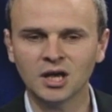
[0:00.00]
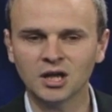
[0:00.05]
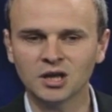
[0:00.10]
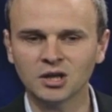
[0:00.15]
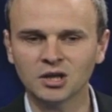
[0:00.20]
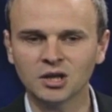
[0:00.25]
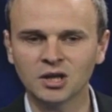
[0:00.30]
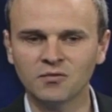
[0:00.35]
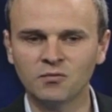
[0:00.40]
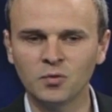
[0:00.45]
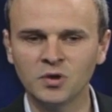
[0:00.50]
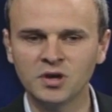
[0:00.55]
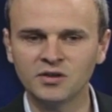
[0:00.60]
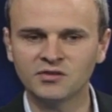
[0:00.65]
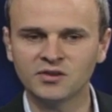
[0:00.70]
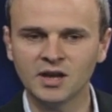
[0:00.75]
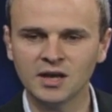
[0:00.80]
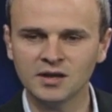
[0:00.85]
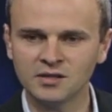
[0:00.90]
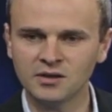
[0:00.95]
and if we
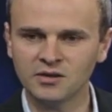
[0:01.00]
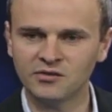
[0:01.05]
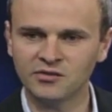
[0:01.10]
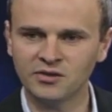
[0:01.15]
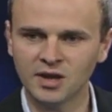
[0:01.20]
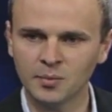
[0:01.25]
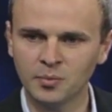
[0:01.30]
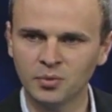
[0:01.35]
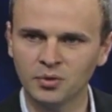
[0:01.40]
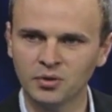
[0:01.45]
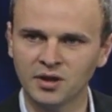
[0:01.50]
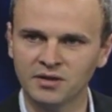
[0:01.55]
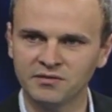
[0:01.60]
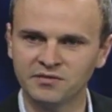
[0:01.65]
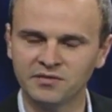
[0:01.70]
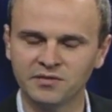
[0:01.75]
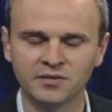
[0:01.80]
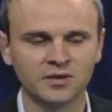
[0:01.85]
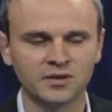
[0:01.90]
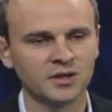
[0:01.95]
could take the example
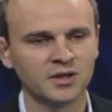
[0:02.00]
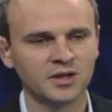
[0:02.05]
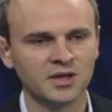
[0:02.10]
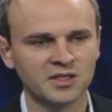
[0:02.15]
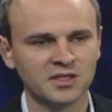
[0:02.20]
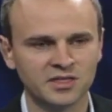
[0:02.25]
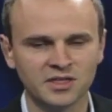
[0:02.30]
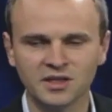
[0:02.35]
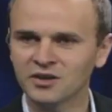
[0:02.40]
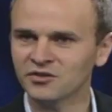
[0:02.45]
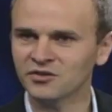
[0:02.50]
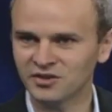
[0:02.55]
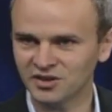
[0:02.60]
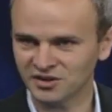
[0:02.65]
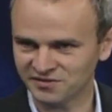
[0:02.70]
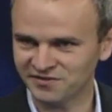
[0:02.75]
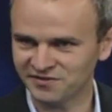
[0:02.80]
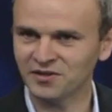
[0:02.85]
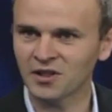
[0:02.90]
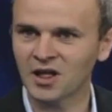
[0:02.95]
of things
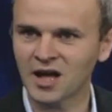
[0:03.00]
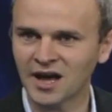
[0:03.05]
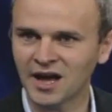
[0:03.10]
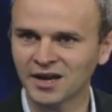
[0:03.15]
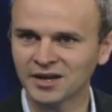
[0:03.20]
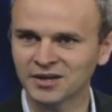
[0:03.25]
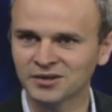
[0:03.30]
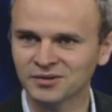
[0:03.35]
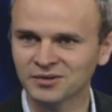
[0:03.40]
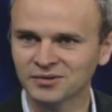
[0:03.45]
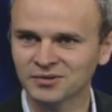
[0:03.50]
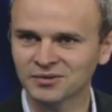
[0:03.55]
that fly,